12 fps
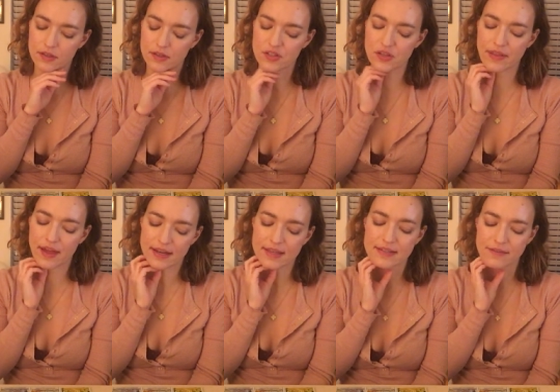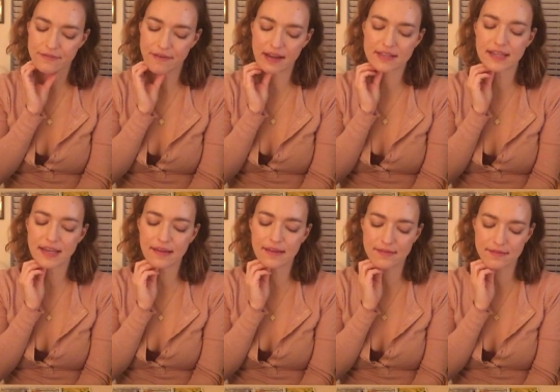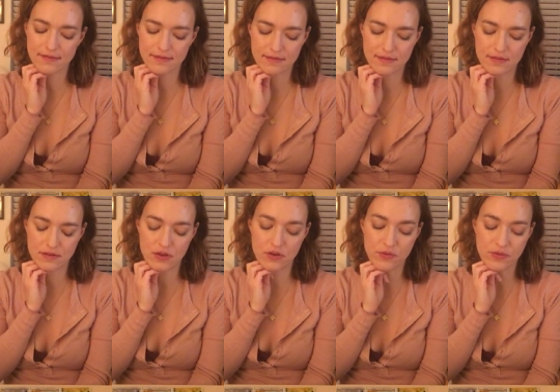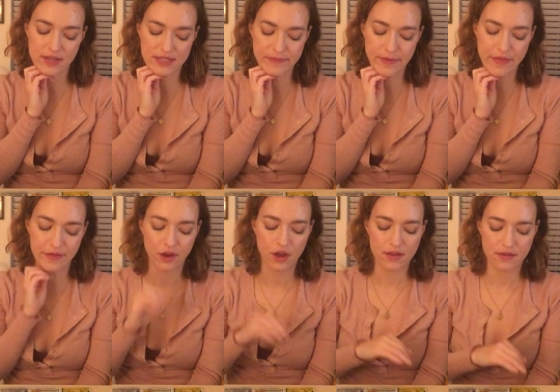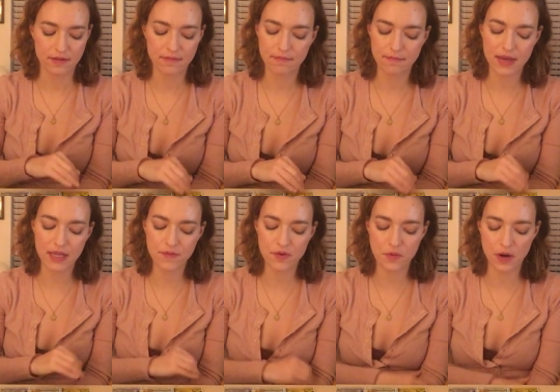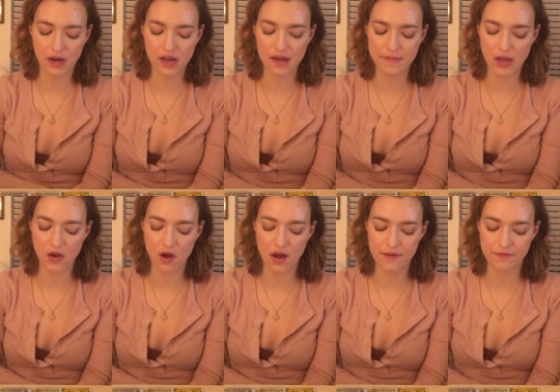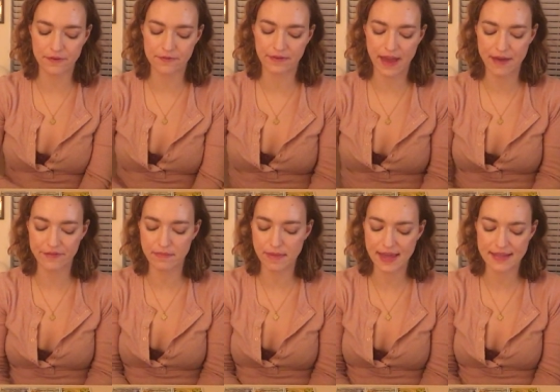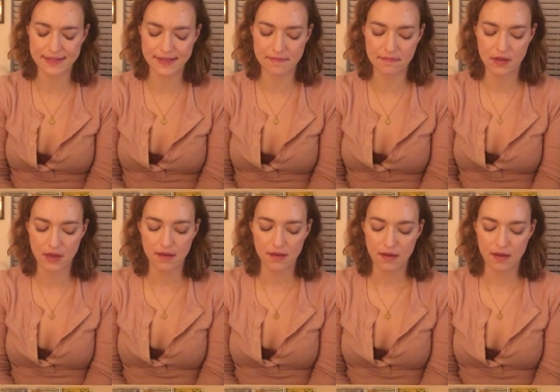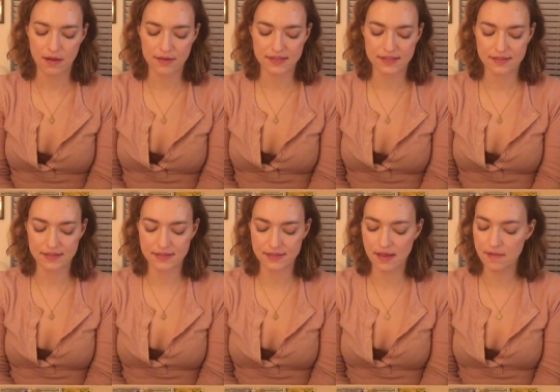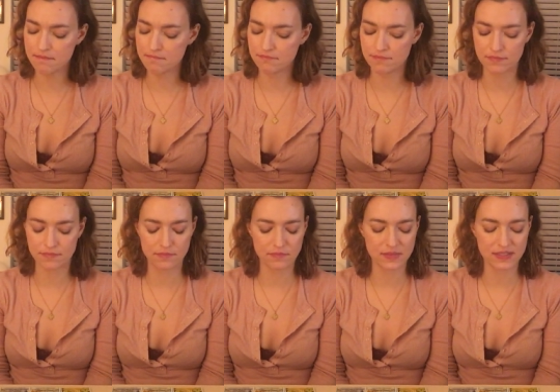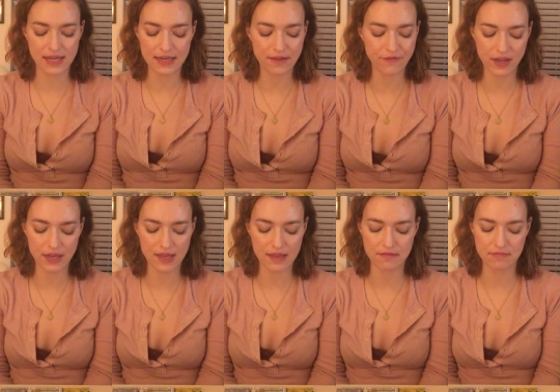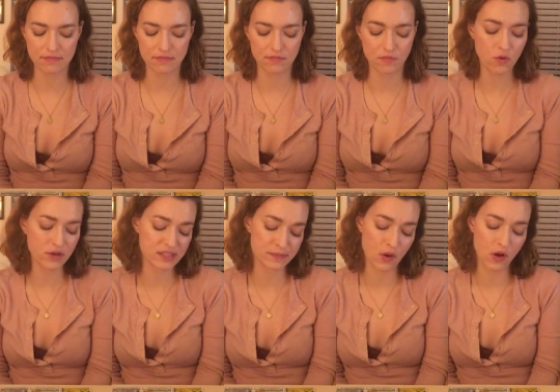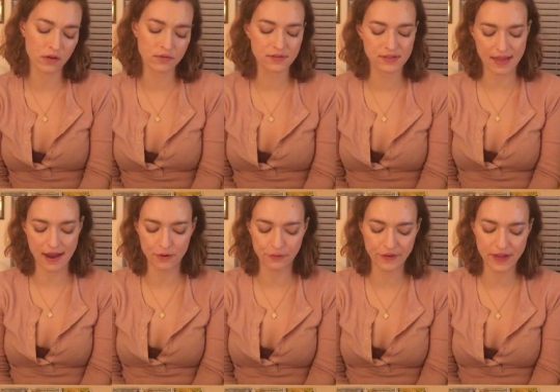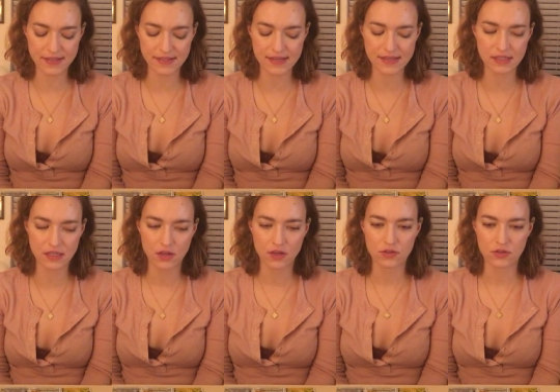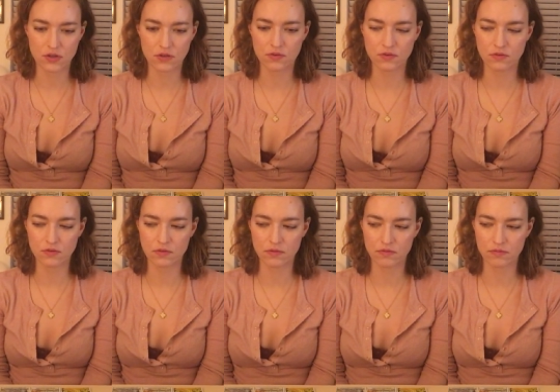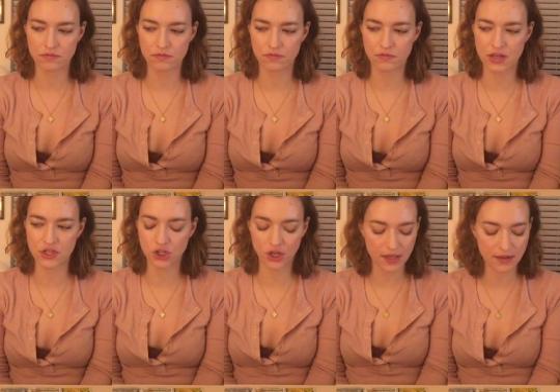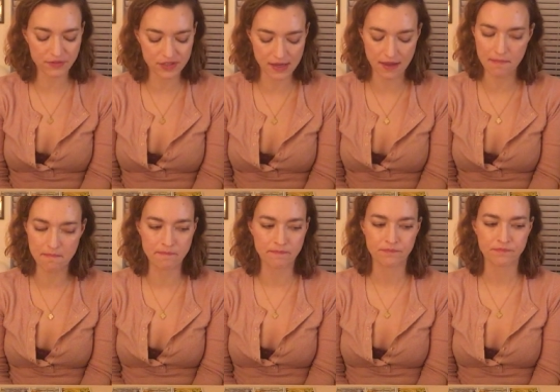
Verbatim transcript: so that is affecting you this month. Many of you are coming off of having made some, some significant or small sacrifices to achieve some